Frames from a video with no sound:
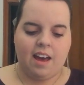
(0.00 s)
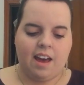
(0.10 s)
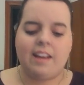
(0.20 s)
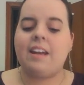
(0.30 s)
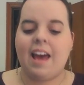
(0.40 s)

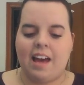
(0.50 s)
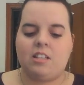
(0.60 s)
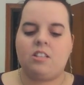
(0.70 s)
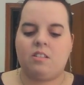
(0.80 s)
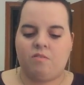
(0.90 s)
add an
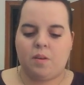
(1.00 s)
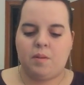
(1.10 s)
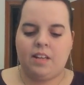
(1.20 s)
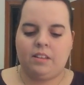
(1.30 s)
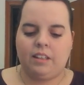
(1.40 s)
edge to
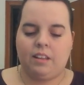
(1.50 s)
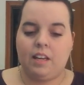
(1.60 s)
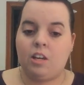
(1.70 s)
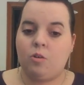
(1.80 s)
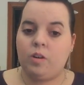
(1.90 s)
feminine lily
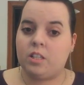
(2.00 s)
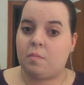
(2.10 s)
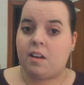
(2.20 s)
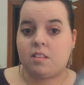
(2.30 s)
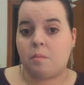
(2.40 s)
and orange
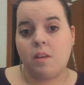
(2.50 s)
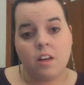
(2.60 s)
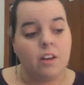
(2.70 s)
blossom.